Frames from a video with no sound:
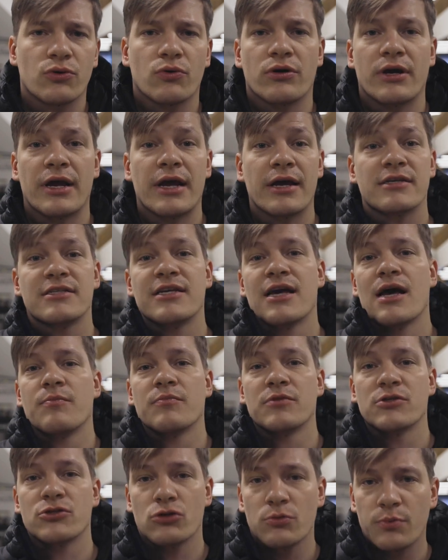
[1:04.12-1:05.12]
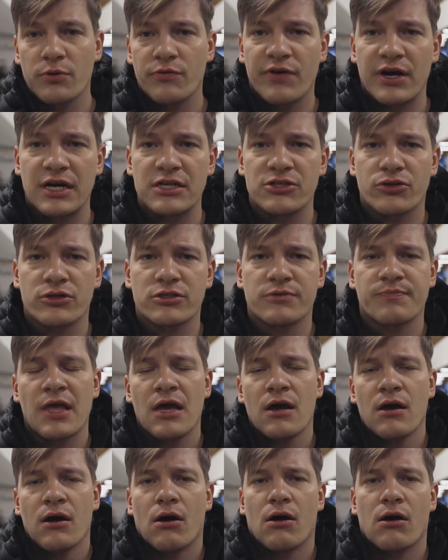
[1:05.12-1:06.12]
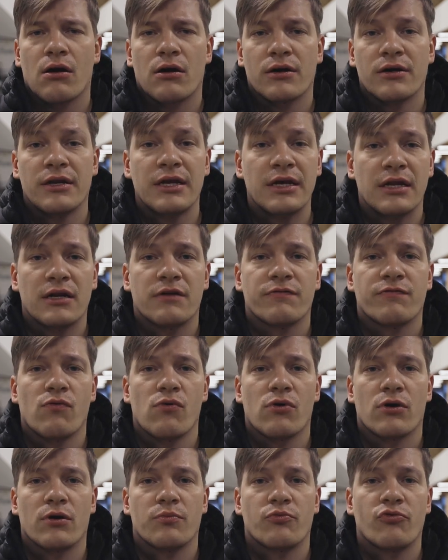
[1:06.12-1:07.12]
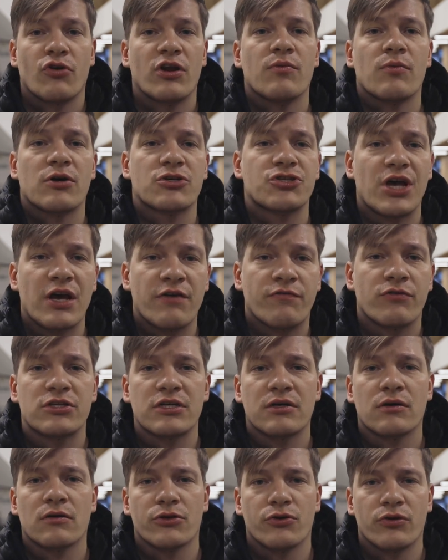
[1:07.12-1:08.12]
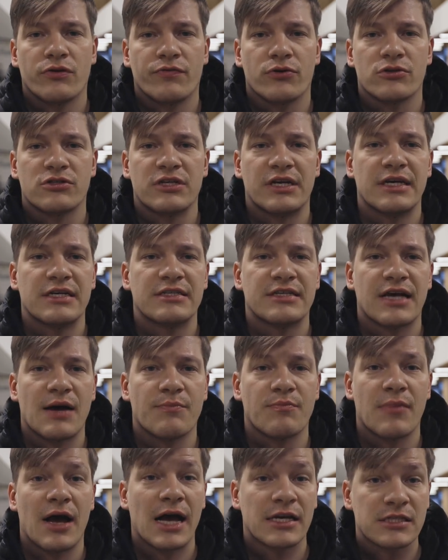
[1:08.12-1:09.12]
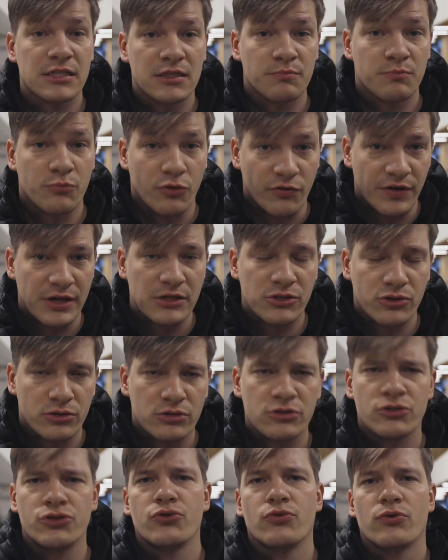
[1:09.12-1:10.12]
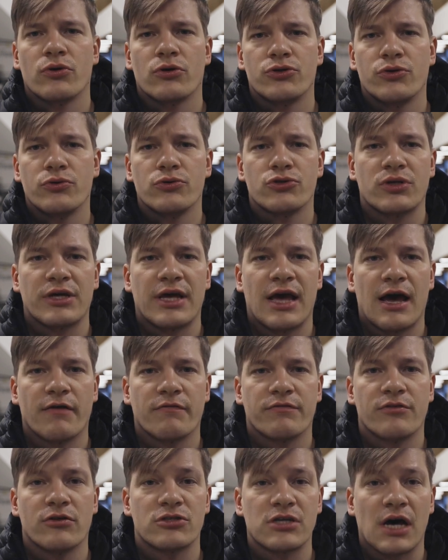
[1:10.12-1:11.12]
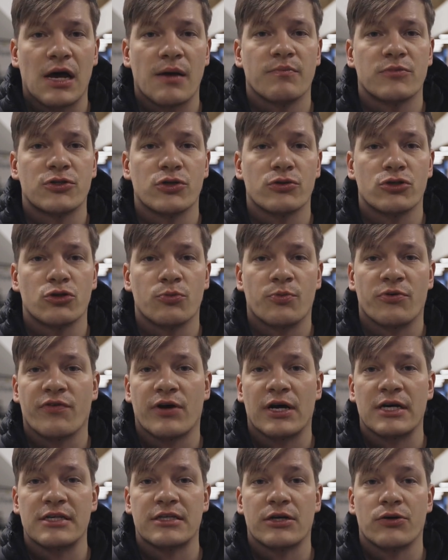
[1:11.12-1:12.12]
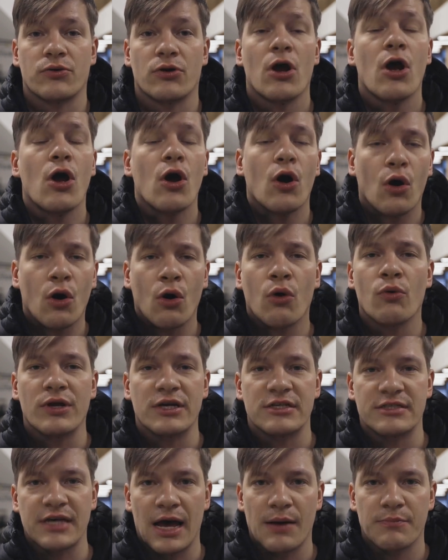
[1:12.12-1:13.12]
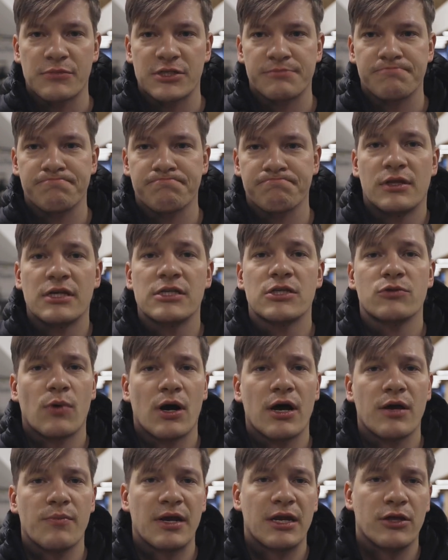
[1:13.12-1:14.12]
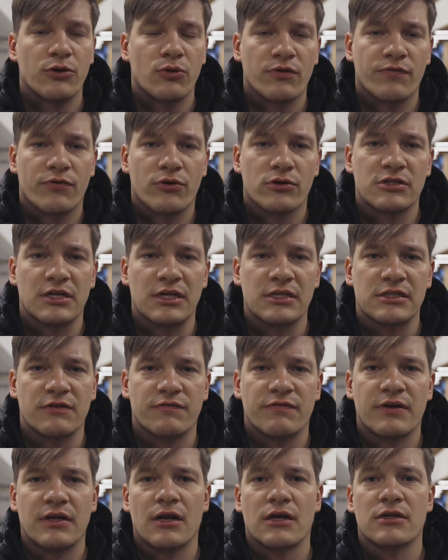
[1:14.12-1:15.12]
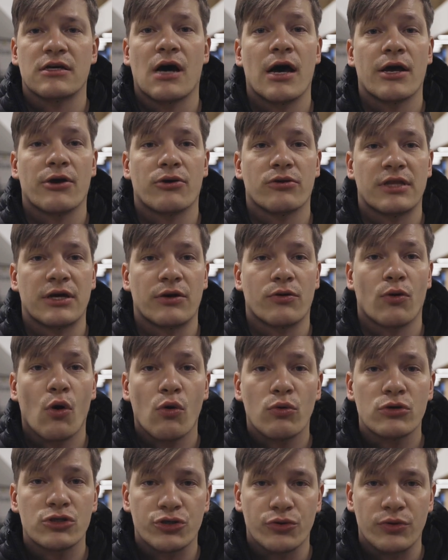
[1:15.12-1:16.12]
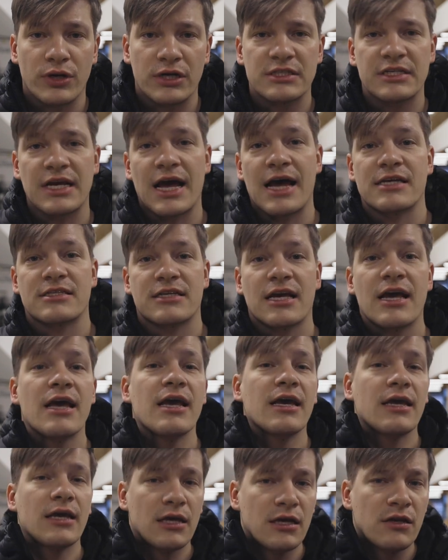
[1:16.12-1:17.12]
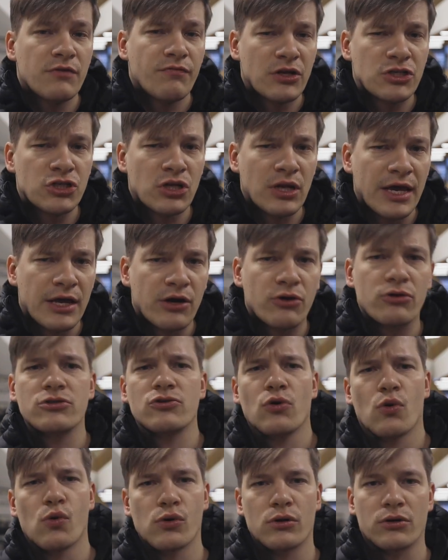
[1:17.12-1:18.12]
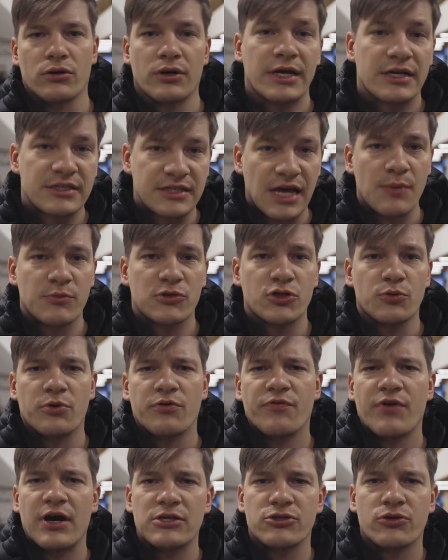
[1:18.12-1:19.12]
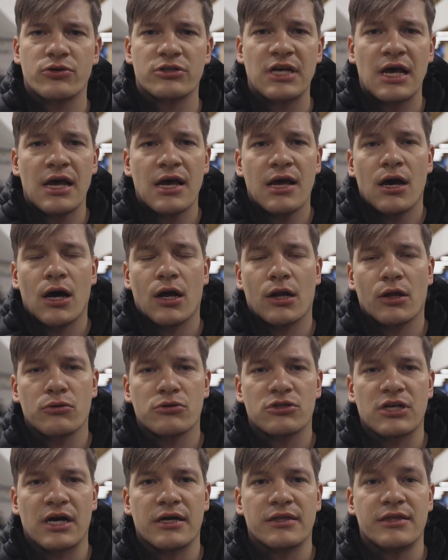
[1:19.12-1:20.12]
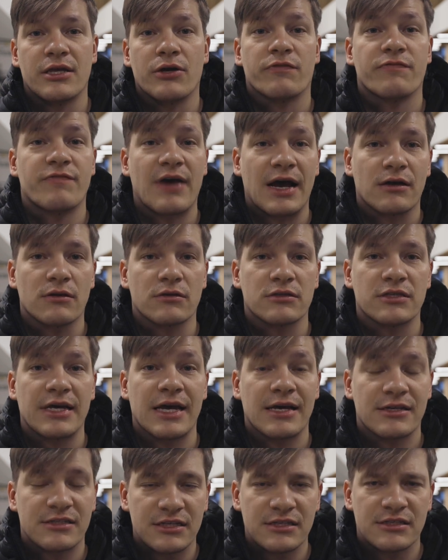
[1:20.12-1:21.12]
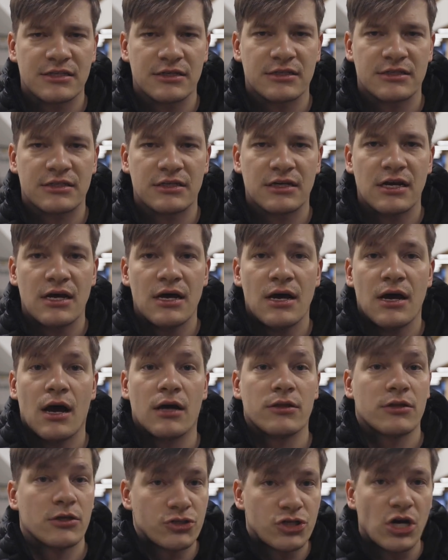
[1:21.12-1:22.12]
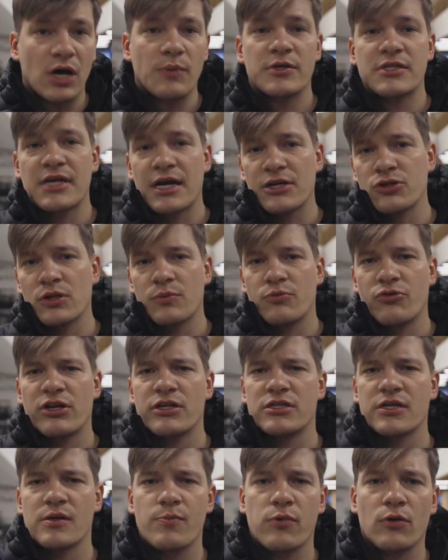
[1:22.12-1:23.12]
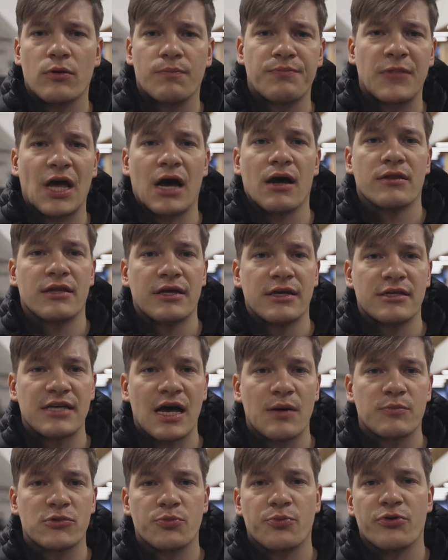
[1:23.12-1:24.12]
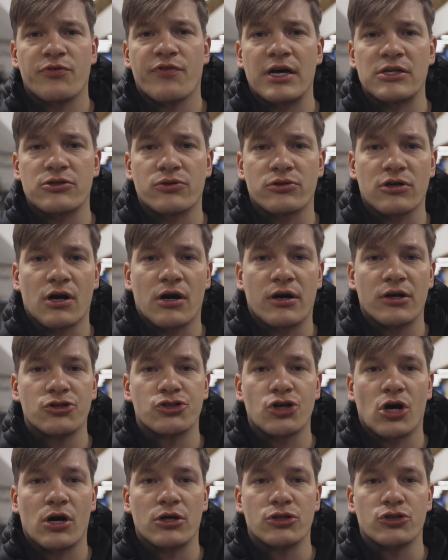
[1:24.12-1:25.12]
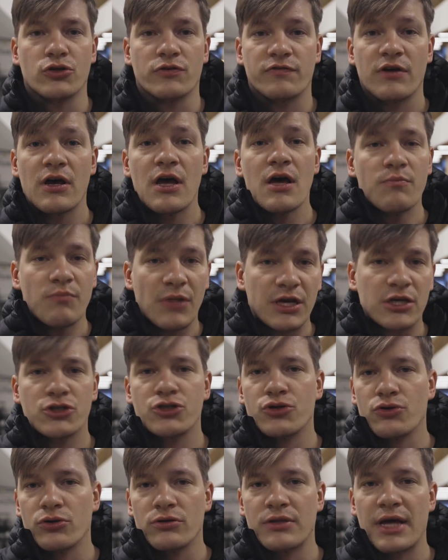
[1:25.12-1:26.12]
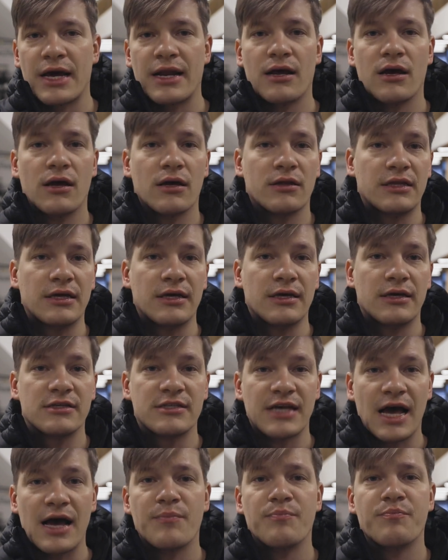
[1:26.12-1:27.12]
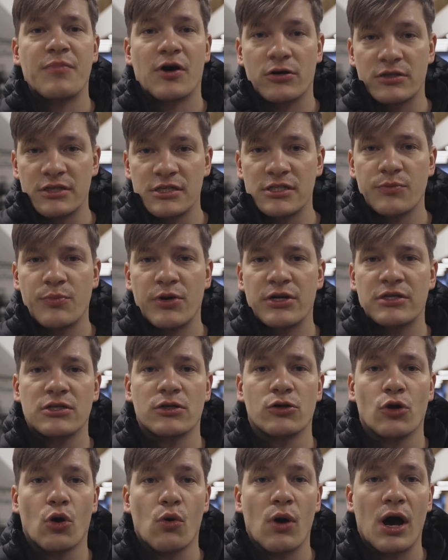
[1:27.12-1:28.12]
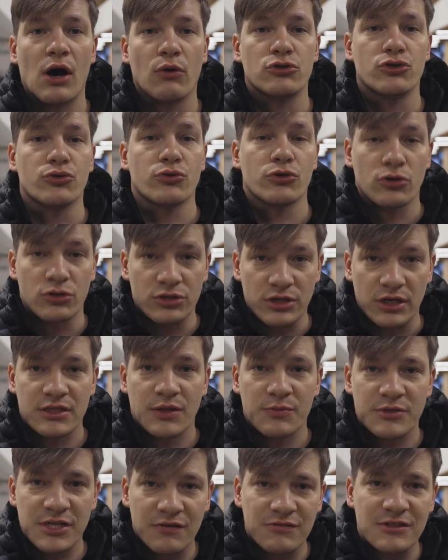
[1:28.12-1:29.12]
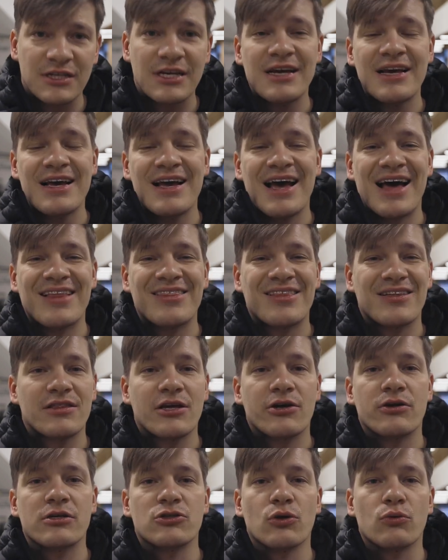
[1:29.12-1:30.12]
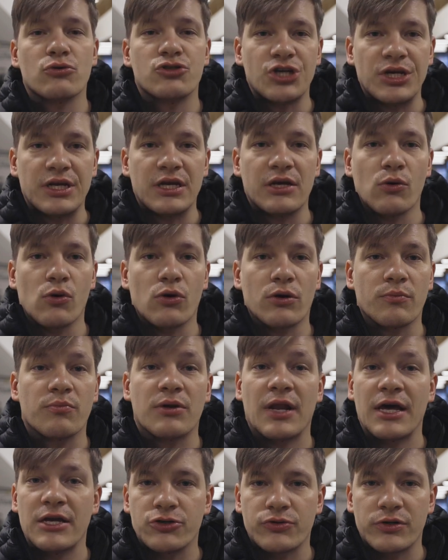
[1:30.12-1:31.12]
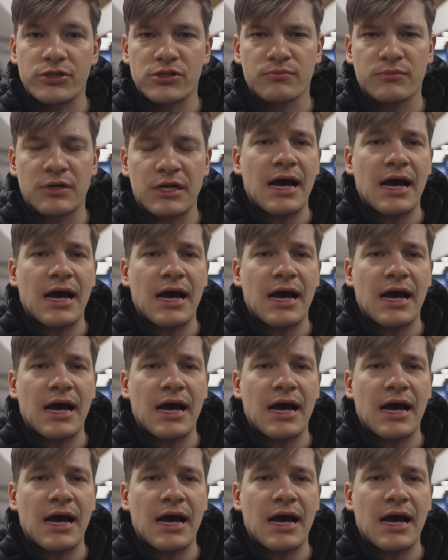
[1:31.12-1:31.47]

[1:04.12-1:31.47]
or exam supervisors are needed for pretty much every single university exam as professors do not usually have the time to supervise their own exams. This is why many universities in Finland hire their own students as invigilators or exam supervisors alongside their faculty assistants. Uh, the job is actually pretty simple. Uh, the exam supervisors are in charge of making sure that uh, the exam participants know how to conduct themselves and that there is no cheating or plagiarism.